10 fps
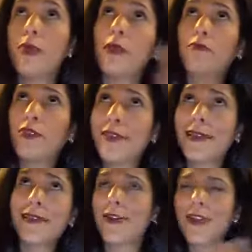
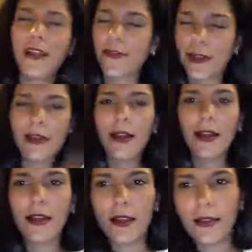presenting ourselves,
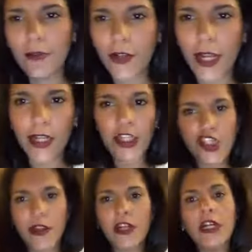I forgot English
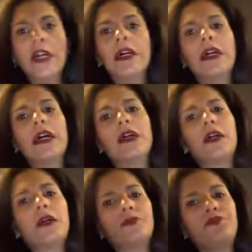there,
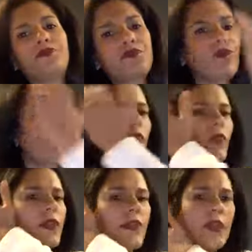
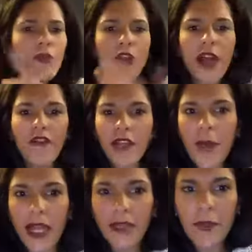then we don't have
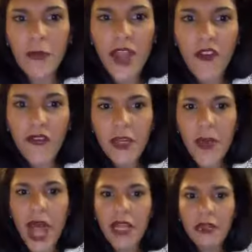feedback. And without
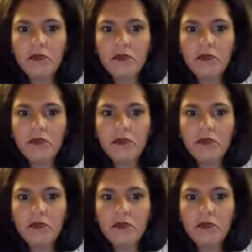feedback,